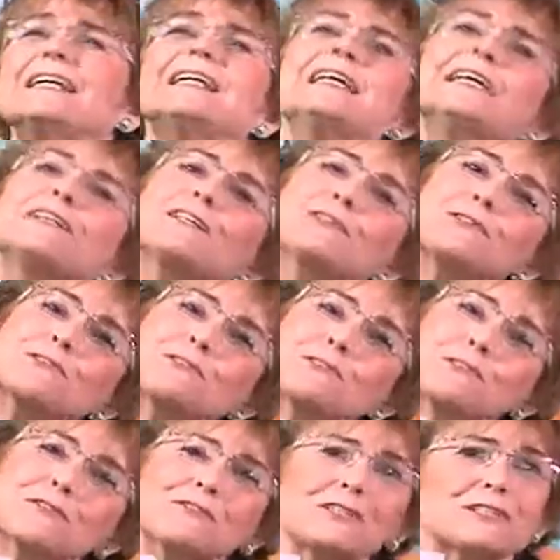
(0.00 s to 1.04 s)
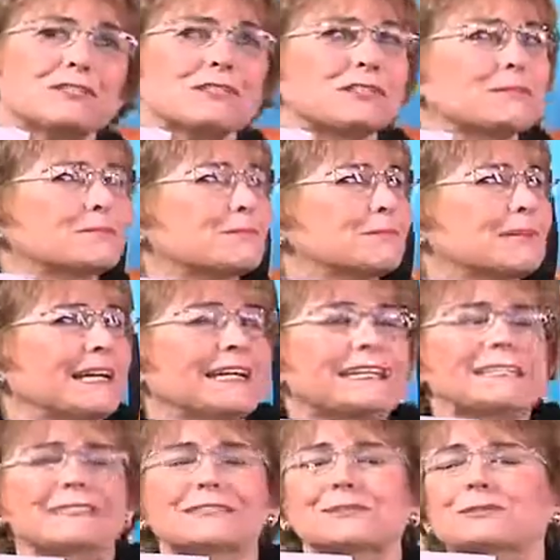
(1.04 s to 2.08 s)
And the servant just prayed
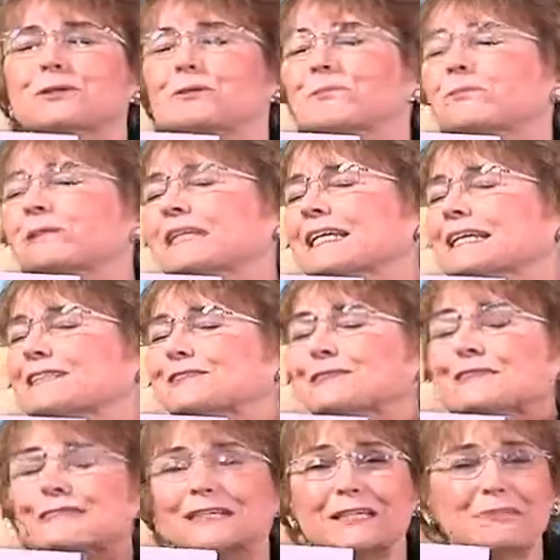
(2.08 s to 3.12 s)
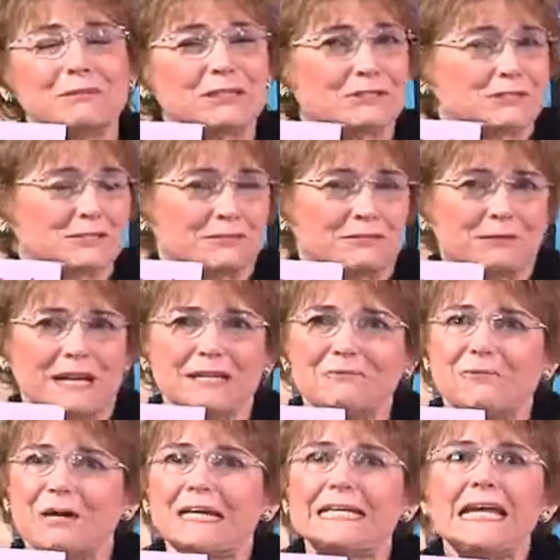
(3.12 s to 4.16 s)
and says, "Oh, please, Lord, lead me to the right
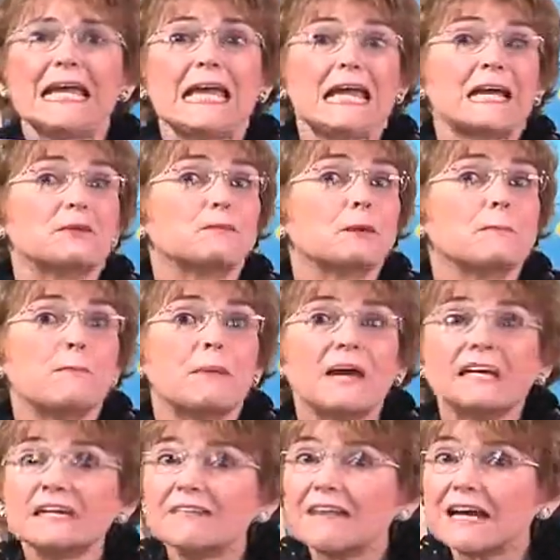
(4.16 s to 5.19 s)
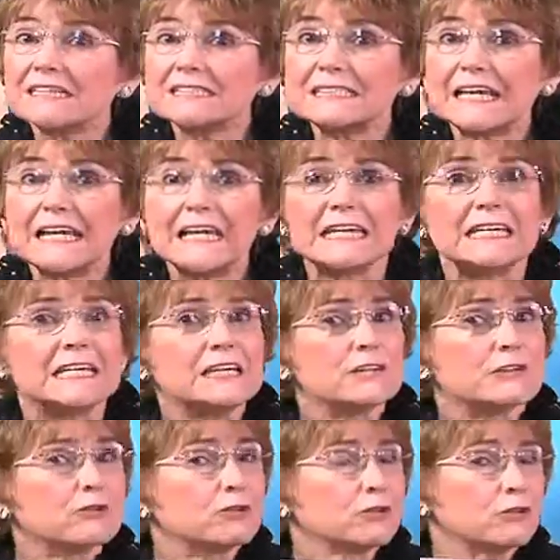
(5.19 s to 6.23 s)
one." And Rebecca that day,
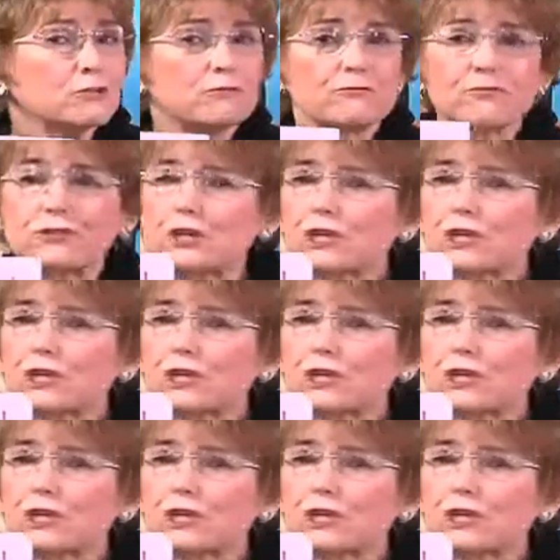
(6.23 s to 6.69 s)
you know, for